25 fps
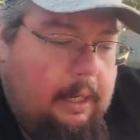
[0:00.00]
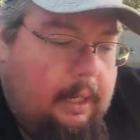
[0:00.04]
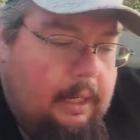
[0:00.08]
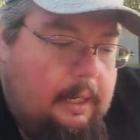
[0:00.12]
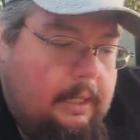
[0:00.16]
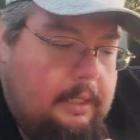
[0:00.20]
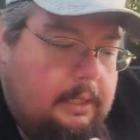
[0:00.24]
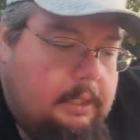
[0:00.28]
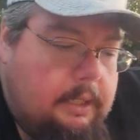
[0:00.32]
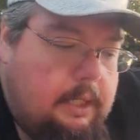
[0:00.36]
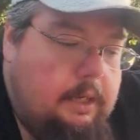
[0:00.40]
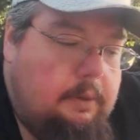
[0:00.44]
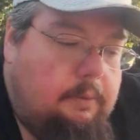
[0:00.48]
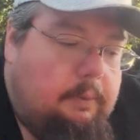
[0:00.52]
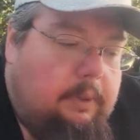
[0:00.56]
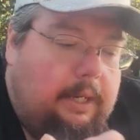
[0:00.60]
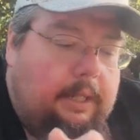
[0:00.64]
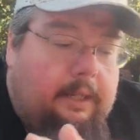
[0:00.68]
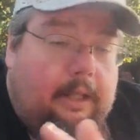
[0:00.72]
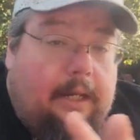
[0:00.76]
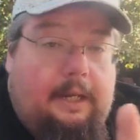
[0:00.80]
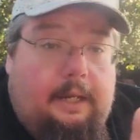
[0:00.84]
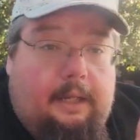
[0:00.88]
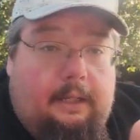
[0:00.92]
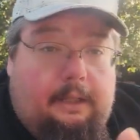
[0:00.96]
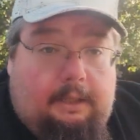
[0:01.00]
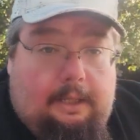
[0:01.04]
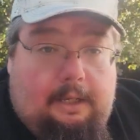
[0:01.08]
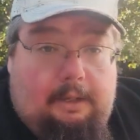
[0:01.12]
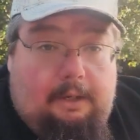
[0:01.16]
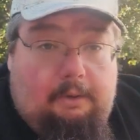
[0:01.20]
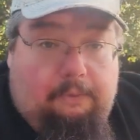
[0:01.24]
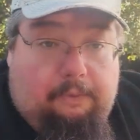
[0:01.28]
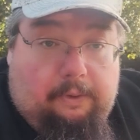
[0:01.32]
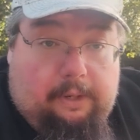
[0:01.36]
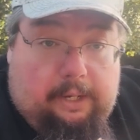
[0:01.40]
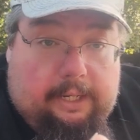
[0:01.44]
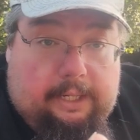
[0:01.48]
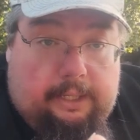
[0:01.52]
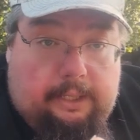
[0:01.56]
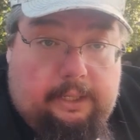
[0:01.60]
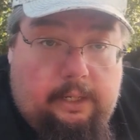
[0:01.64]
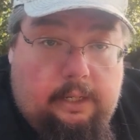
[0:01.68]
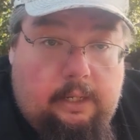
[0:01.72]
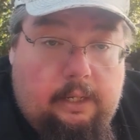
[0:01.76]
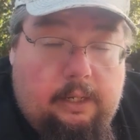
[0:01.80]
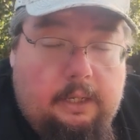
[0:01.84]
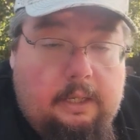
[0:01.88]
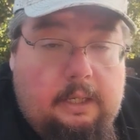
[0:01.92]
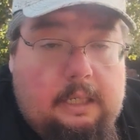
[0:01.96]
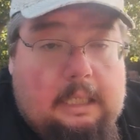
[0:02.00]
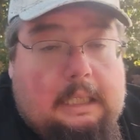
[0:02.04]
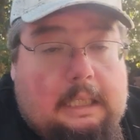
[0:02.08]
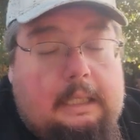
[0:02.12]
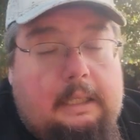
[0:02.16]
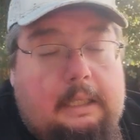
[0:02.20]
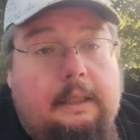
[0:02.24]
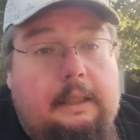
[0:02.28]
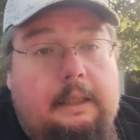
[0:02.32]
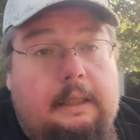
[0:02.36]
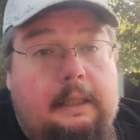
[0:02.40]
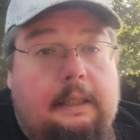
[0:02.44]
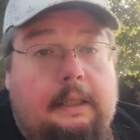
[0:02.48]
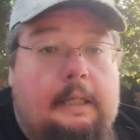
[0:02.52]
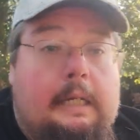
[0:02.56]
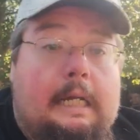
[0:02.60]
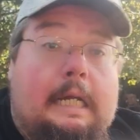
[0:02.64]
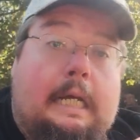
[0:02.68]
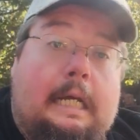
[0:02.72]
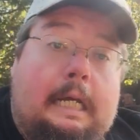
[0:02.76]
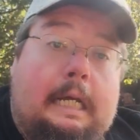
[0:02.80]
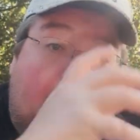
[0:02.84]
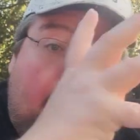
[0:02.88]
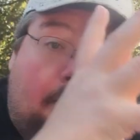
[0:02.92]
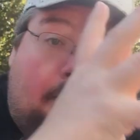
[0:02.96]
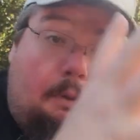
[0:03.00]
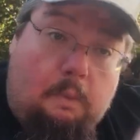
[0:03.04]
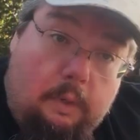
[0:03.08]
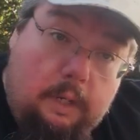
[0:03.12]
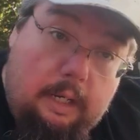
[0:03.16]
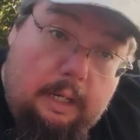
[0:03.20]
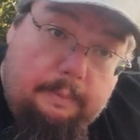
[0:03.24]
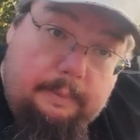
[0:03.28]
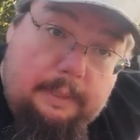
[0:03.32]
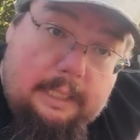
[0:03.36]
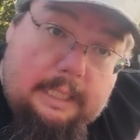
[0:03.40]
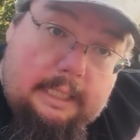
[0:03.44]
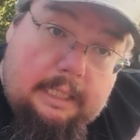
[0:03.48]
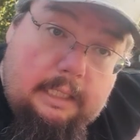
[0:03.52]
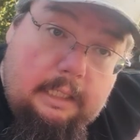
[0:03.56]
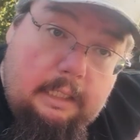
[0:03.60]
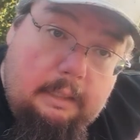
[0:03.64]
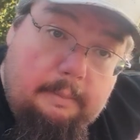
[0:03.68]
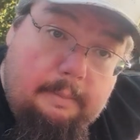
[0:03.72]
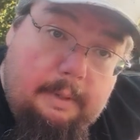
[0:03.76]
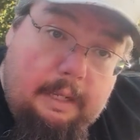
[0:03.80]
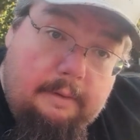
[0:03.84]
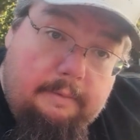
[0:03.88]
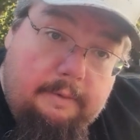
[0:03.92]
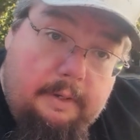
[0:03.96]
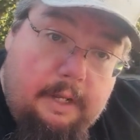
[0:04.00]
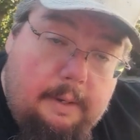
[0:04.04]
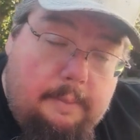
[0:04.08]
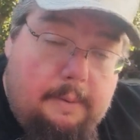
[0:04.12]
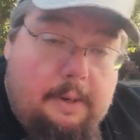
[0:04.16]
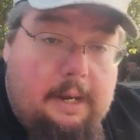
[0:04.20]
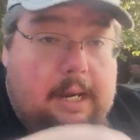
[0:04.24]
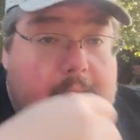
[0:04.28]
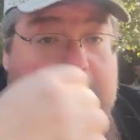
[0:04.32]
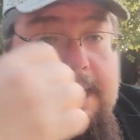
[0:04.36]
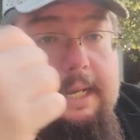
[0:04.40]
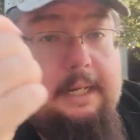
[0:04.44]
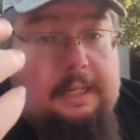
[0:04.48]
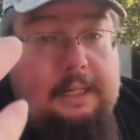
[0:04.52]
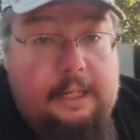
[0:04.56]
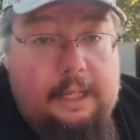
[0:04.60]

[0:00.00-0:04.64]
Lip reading: So anyway, they fight. One of them gets a little bit of an upper hand,